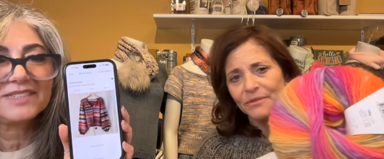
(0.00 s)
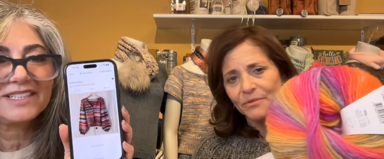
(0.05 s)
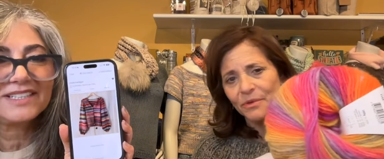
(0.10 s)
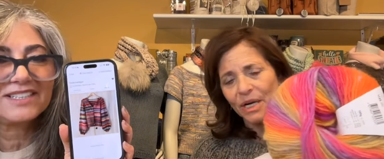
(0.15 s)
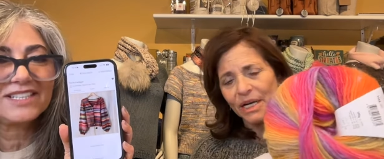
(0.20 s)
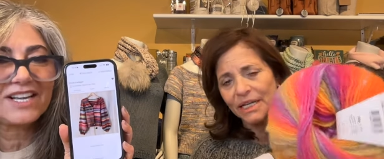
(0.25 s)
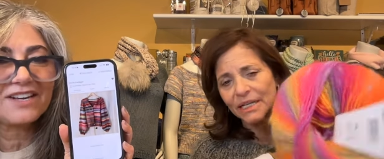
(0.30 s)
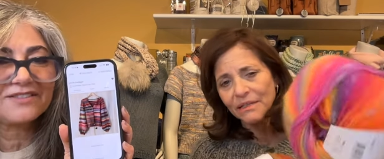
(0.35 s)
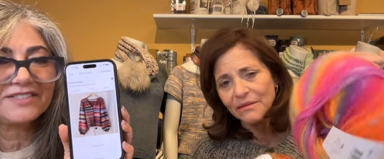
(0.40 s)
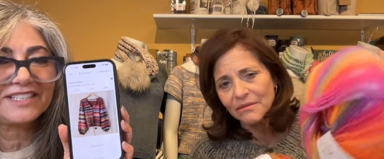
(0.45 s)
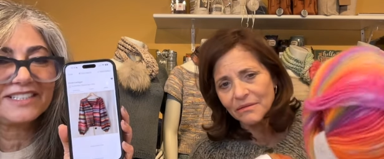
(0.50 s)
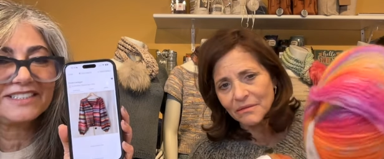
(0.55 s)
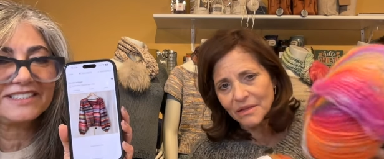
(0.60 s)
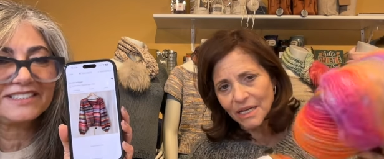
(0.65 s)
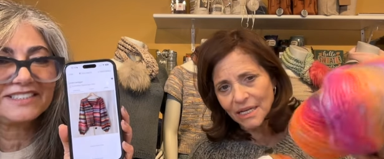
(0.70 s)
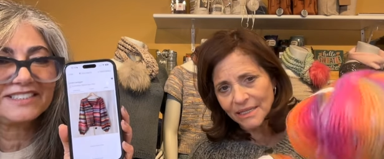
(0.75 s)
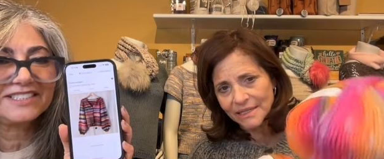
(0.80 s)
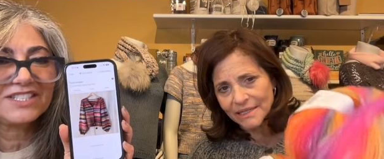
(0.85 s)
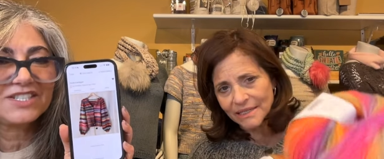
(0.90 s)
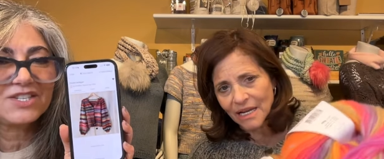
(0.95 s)
Speaker 1: right? Love it.
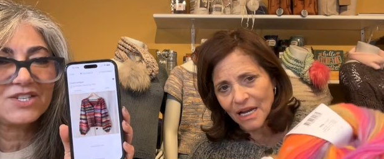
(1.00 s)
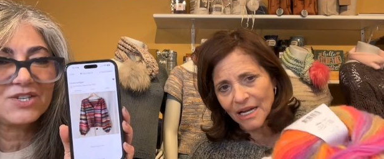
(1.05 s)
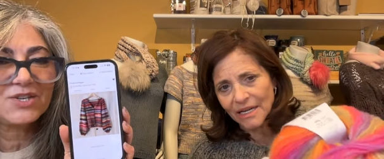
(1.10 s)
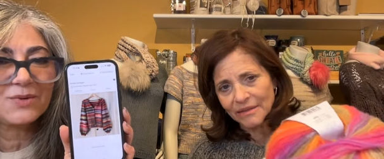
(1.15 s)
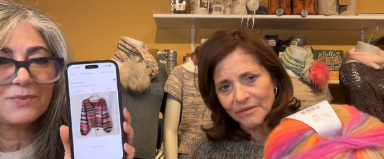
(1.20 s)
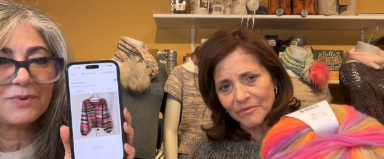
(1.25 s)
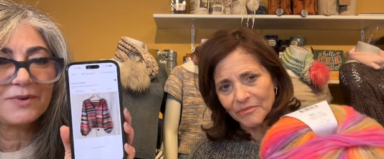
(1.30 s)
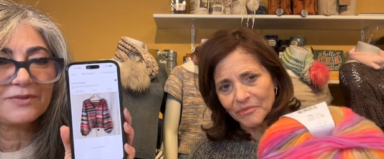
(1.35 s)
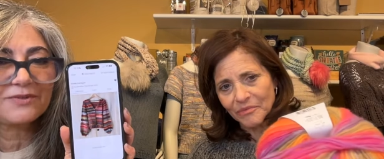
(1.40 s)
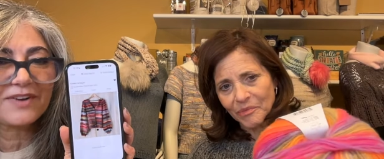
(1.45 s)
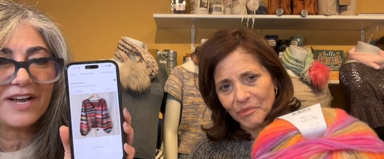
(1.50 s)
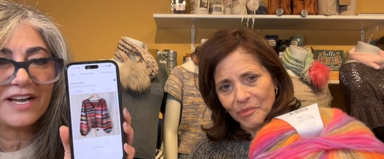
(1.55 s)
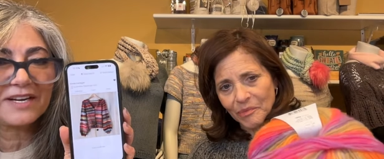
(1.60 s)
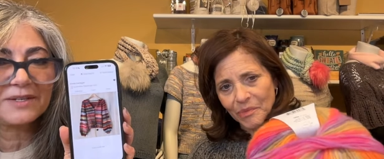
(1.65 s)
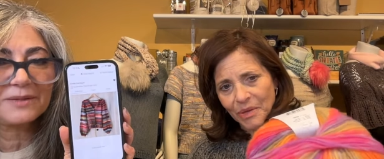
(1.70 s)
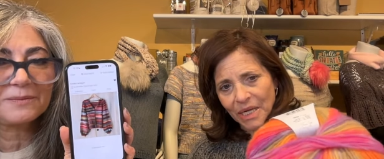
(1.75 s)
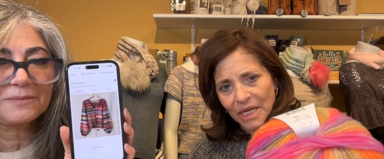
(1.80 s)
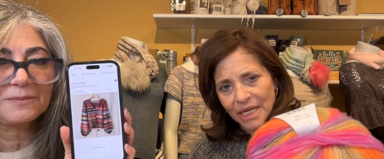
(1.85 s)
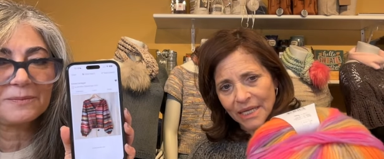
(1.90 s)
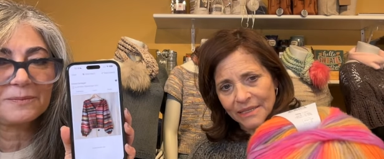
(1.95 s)
It's got super fun.
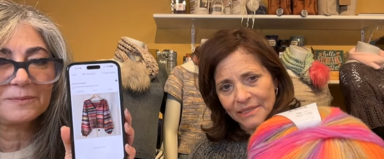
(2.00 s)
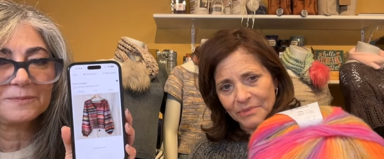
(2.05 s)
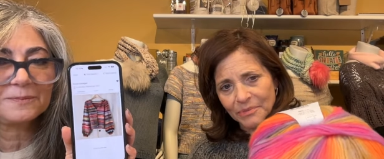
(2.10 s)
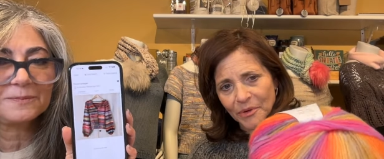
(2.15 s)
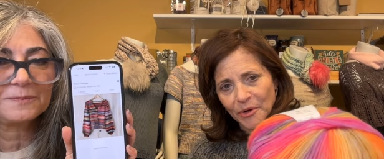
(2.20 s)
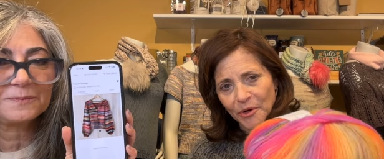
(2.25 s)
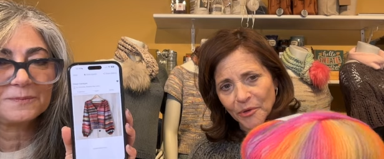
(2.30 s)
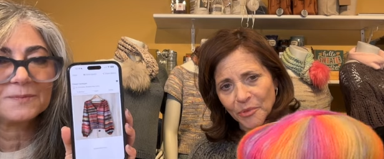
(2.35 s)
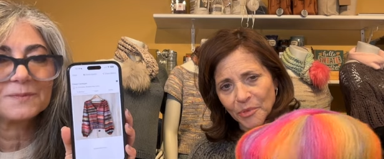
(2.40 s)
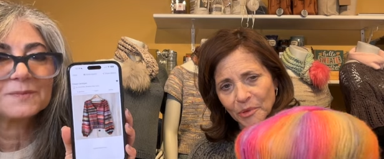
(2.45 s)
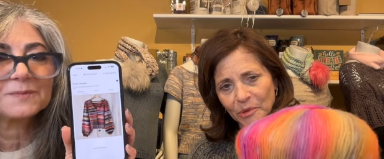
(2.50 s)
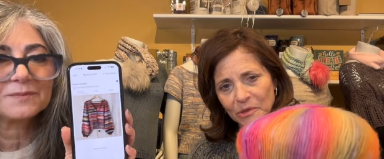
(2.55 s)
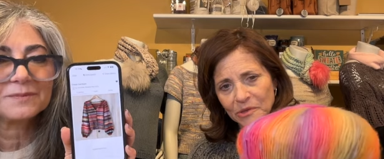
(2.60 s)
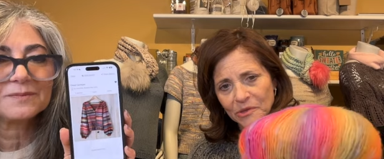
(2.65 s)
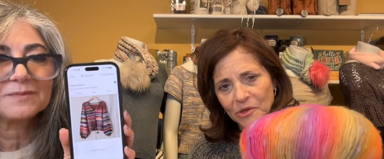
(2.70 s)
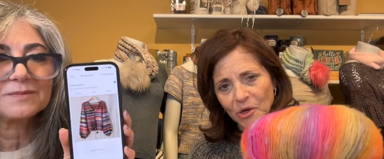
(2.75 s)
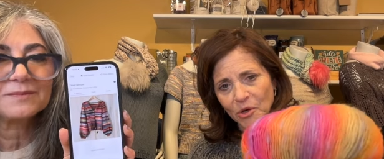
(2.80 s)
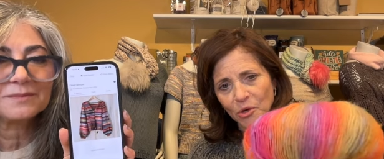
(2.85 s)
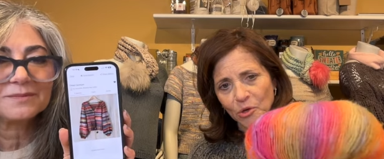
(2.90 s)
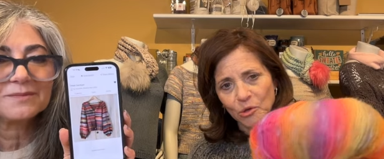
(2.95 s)
Pinks, purples,
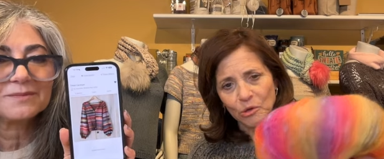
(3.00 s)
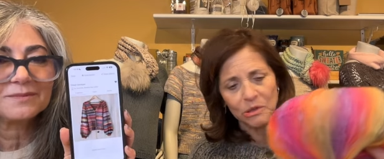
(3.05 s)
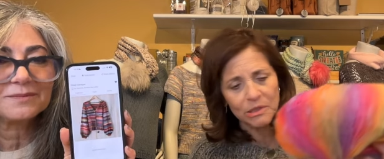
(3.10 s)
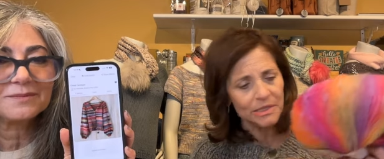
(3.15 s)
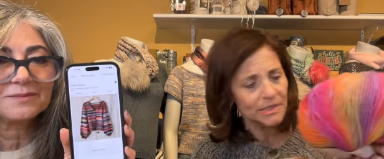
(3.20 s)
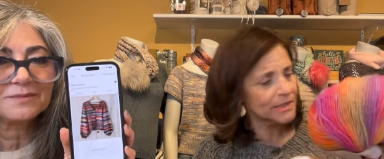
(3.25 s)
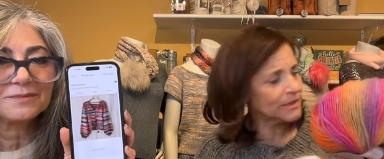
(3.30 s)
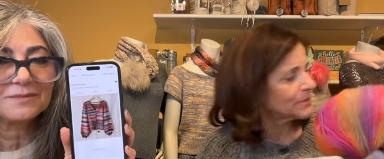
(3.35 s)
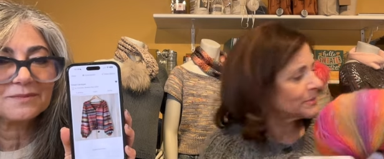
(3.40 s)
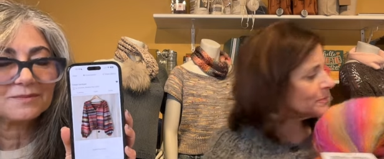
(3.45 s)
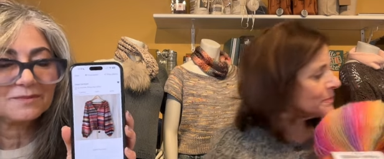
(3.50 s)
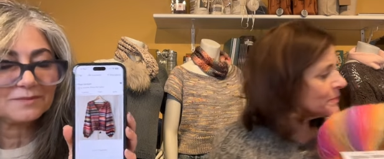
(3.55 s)
golds.